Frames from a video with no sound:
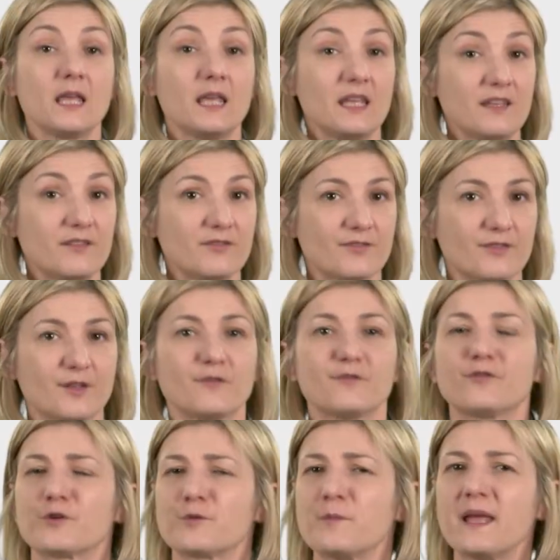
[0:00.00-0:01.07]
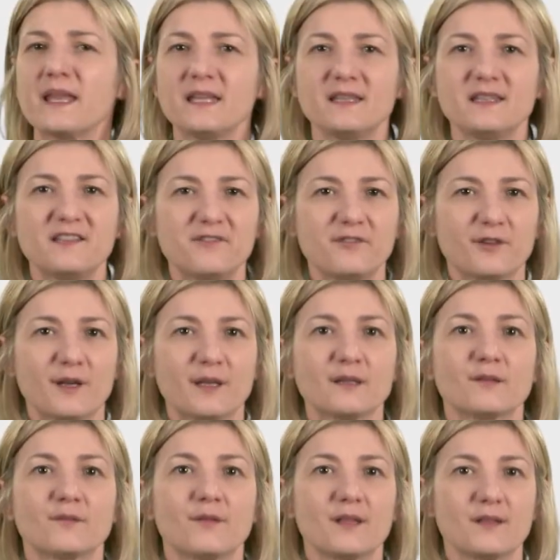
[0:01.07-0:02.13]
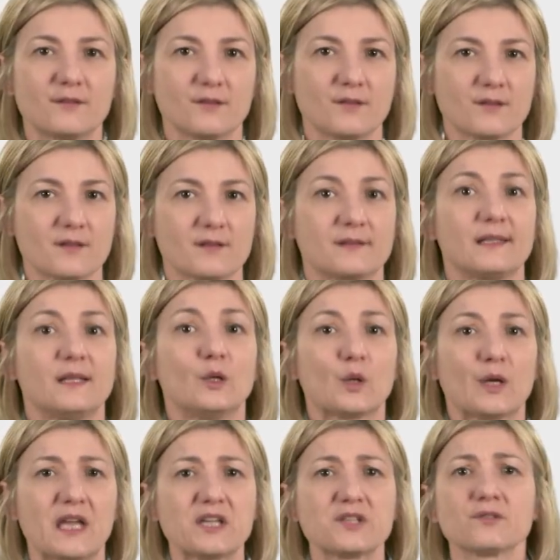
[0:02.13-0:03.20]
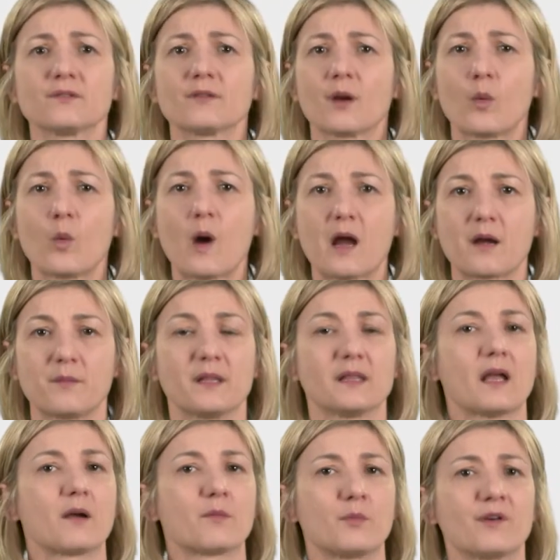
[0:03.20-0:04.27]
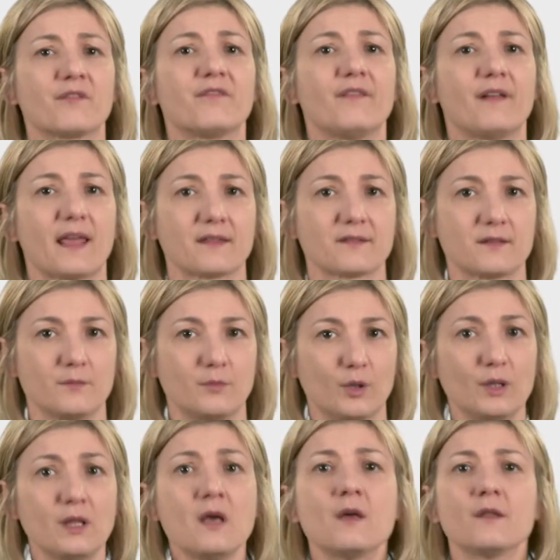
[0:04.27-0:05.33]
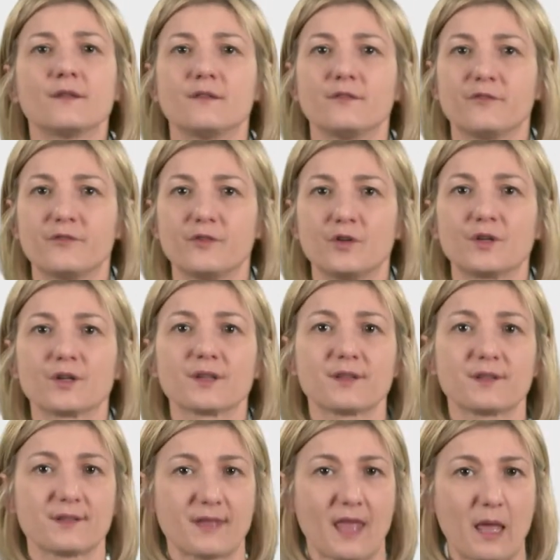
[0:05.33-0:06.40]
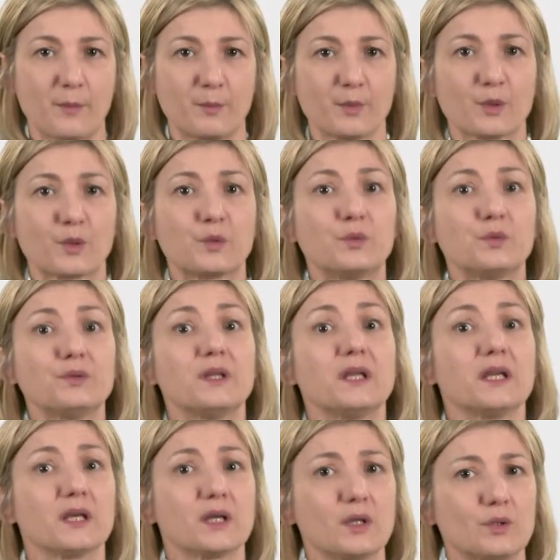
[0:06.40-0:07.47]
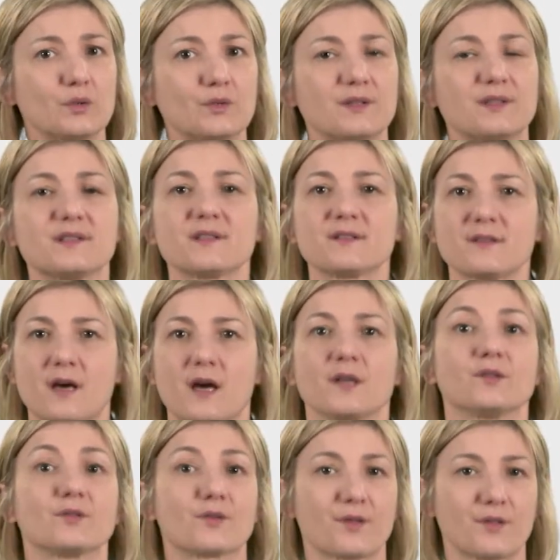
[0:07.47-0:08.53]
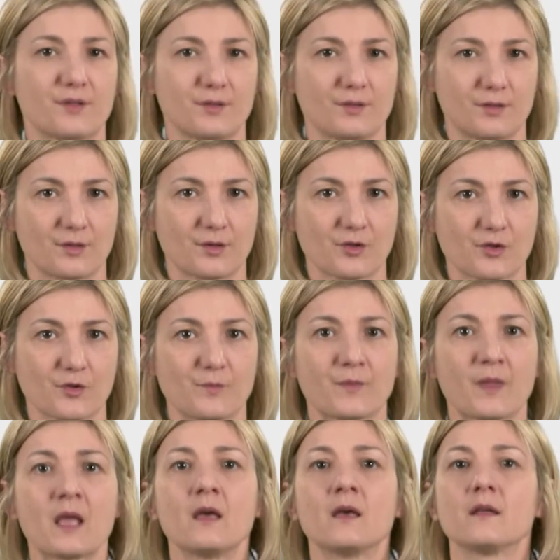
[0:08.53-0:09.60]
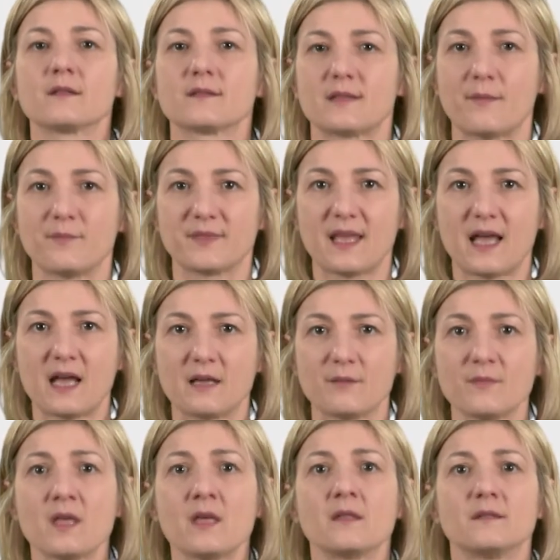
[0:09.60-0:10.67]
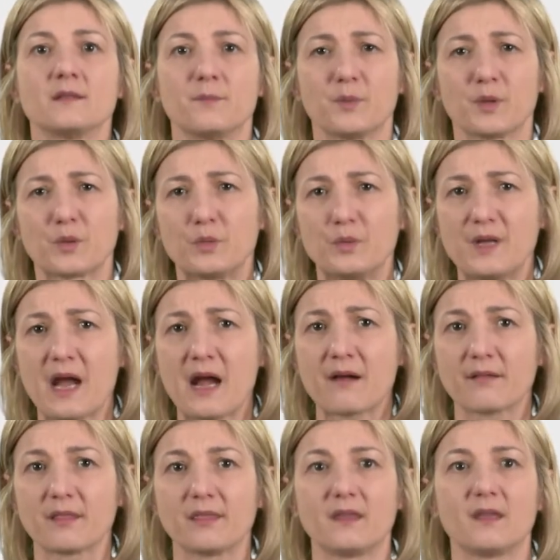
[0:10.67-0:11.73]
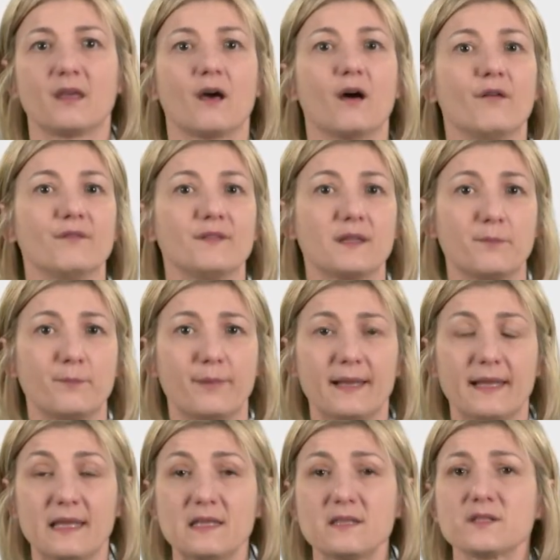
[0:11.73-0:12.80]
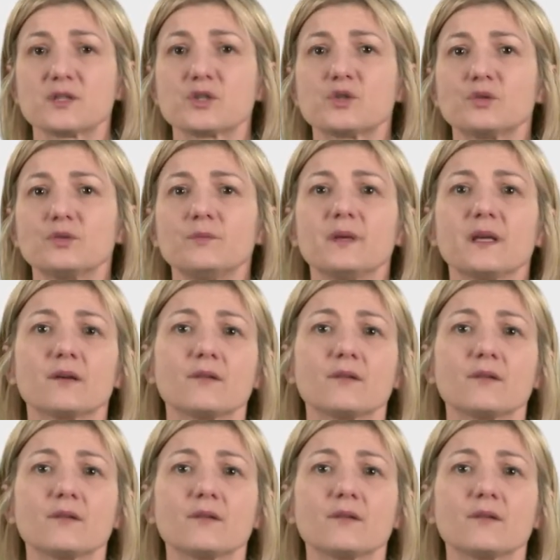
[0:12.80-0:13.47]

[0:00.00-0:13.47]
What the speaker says: If for many different reasons, the location requirements are more flexible, the first step could include the site research. Sometimes, the peculiarity of the place should be